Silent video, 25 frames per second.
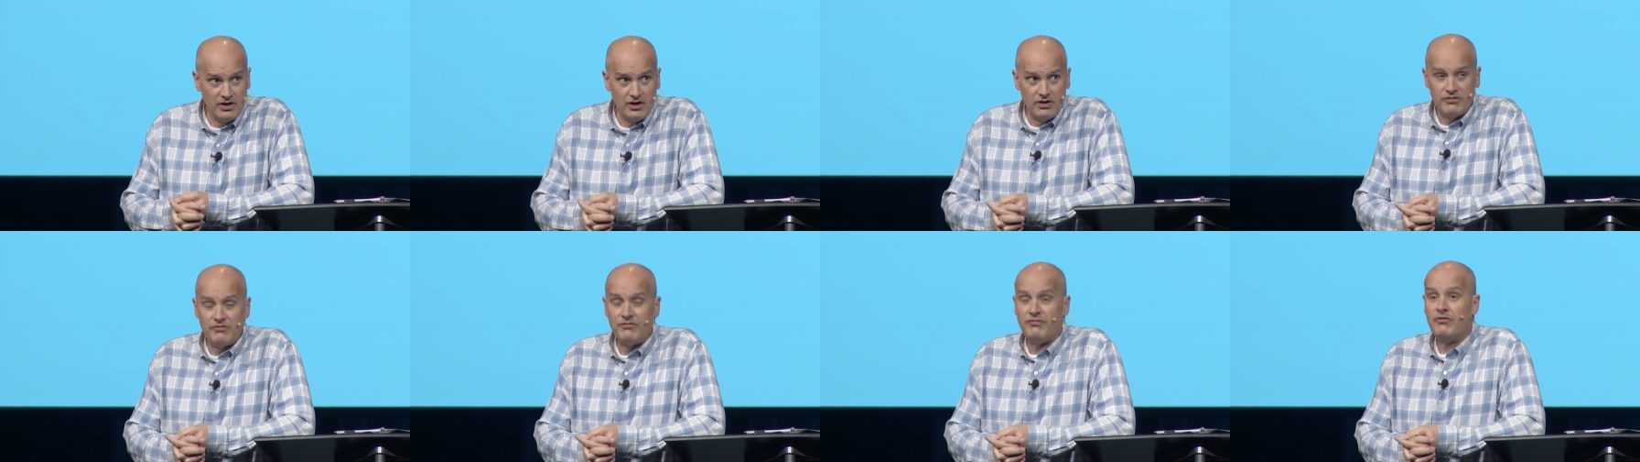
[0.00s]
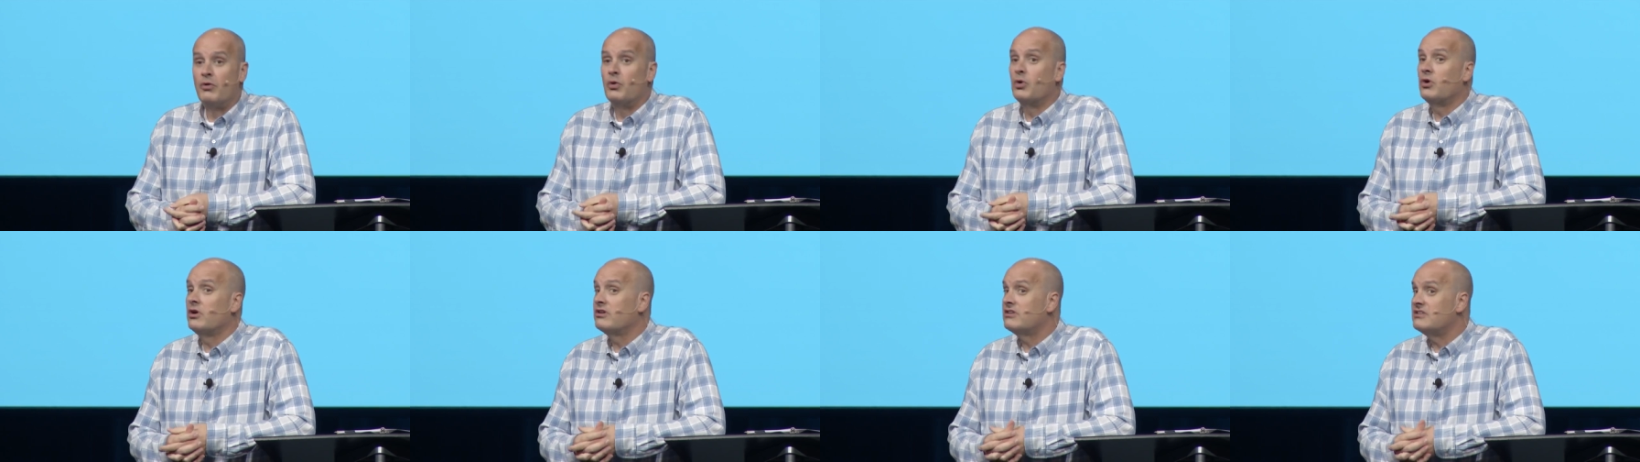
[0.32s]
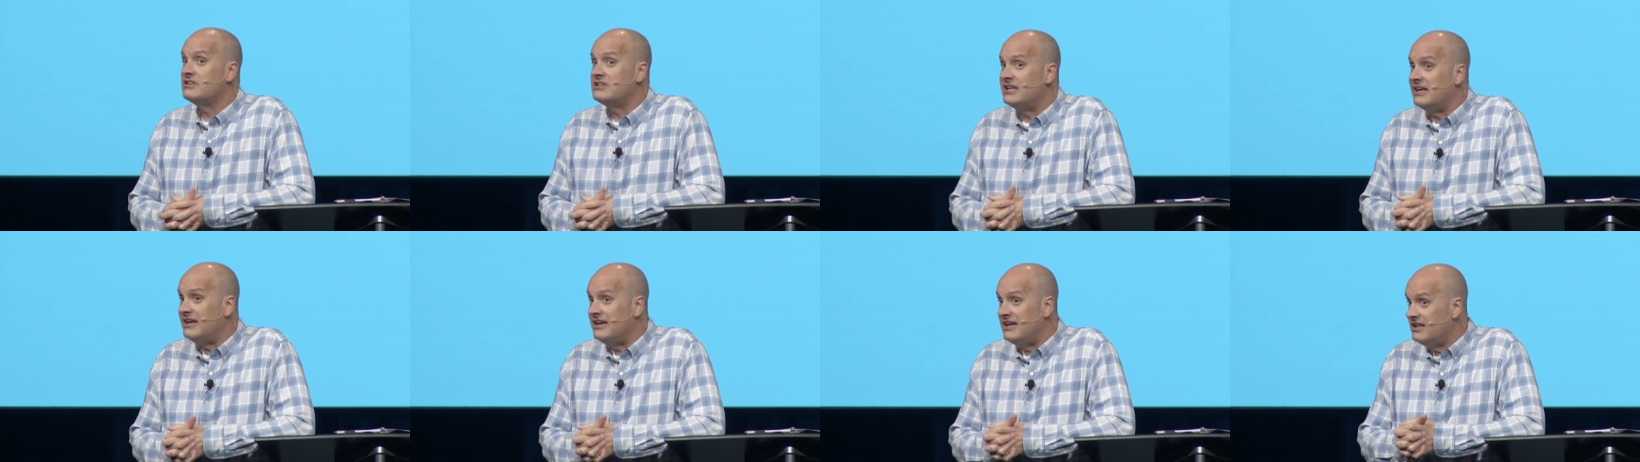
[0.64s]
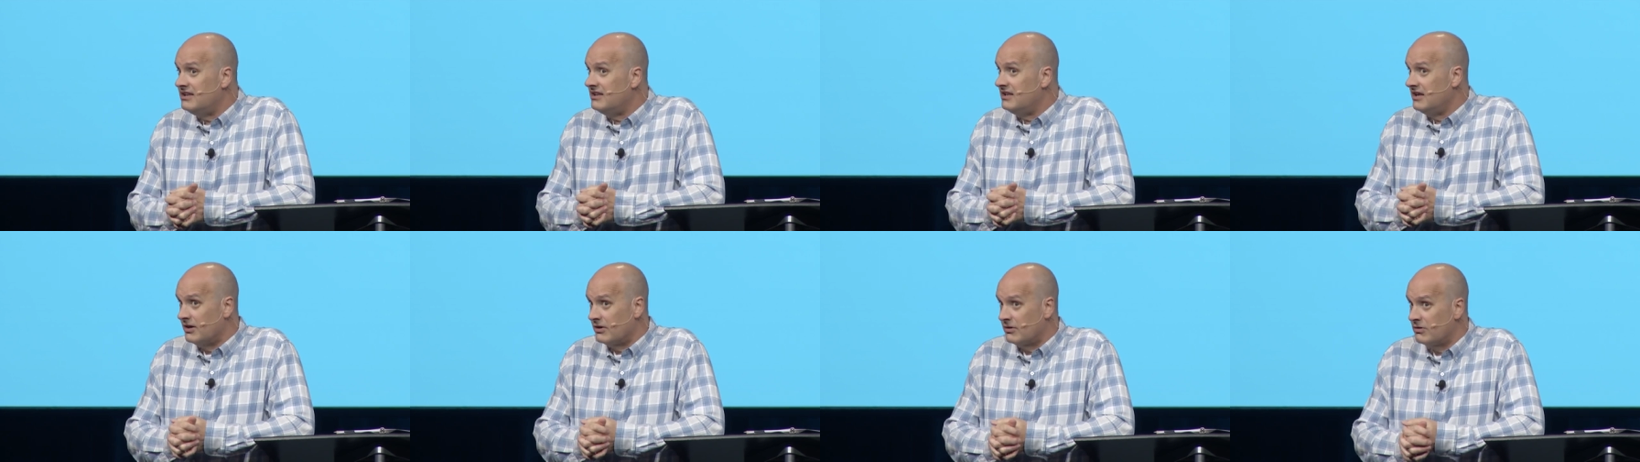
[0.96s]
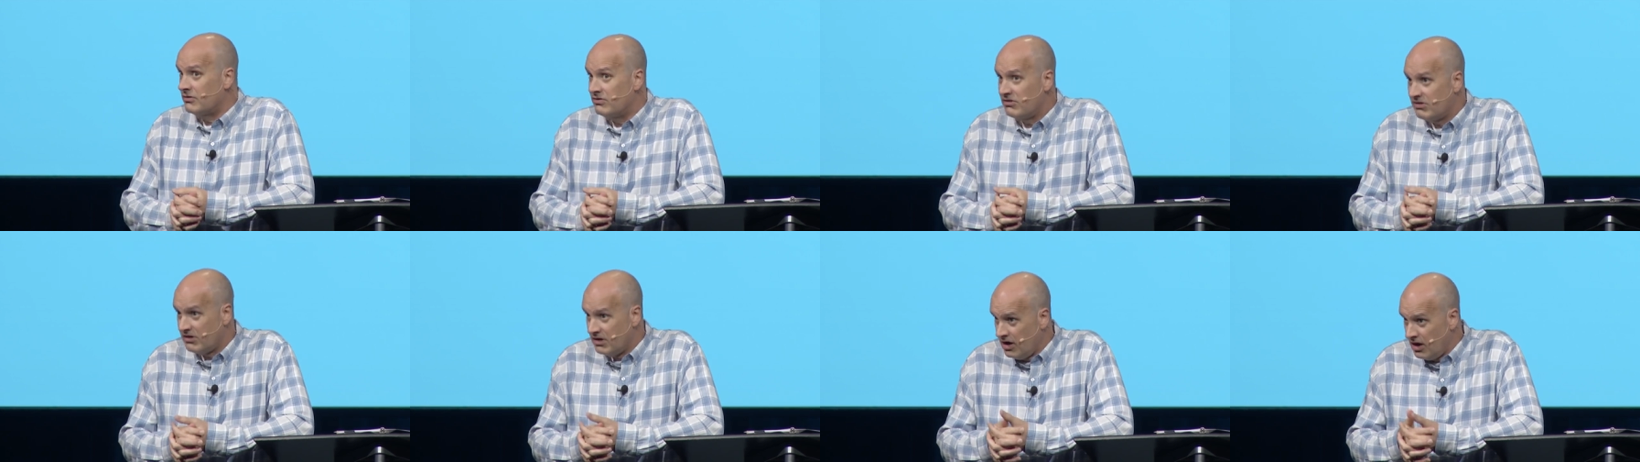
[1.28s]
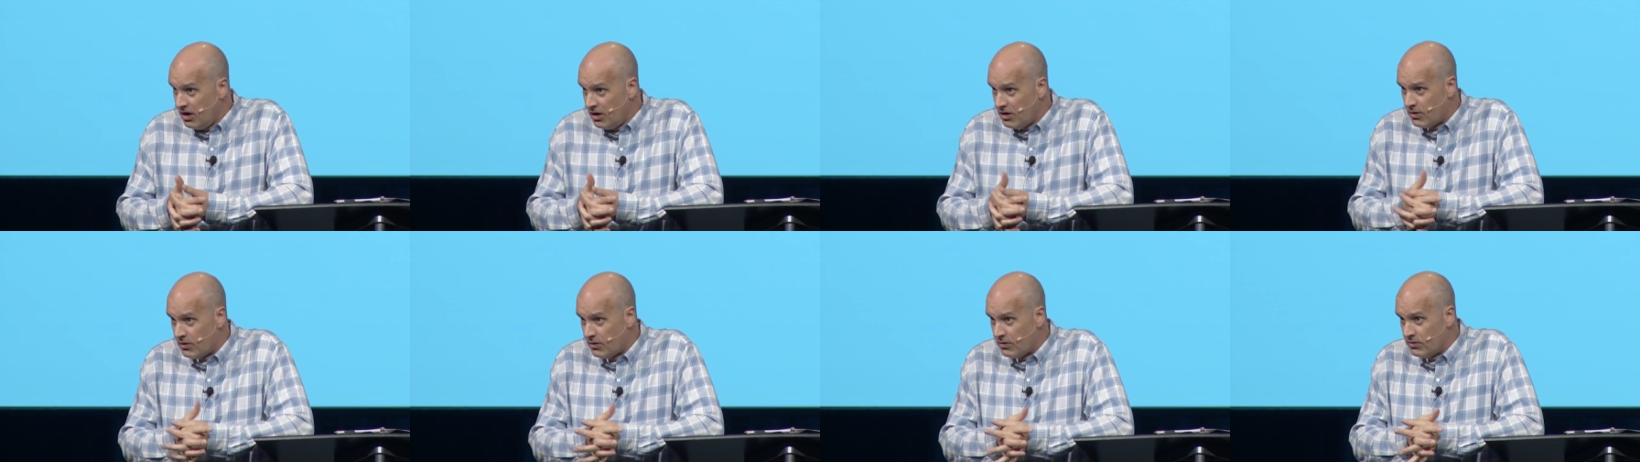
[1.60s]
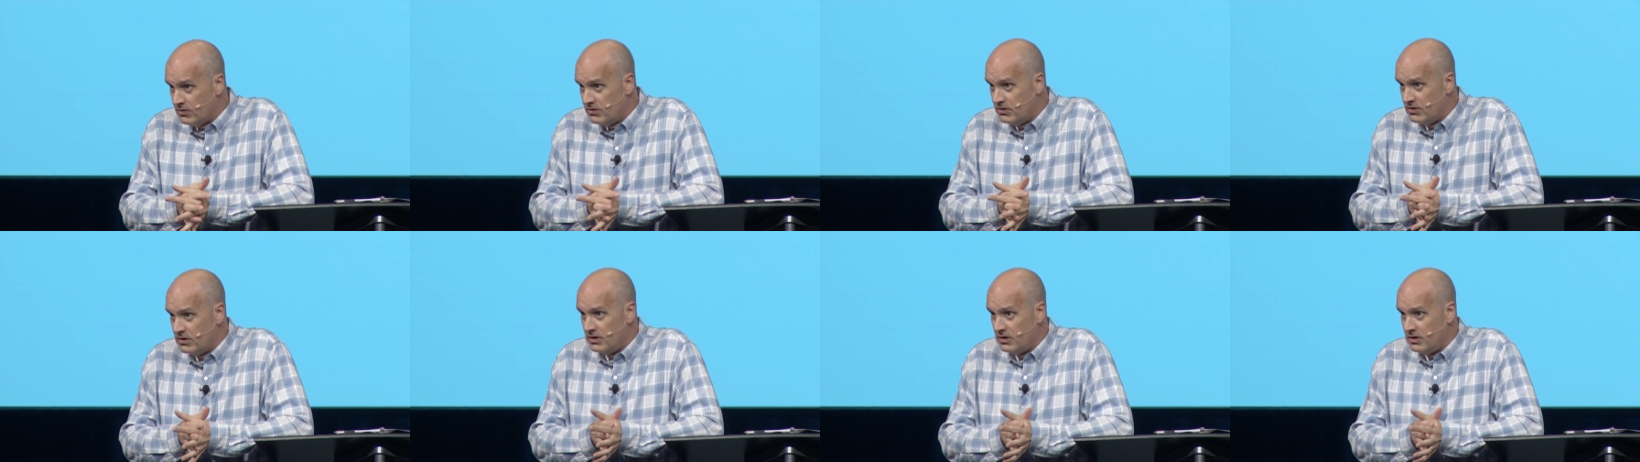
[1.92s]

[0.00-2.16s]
fourteen years ago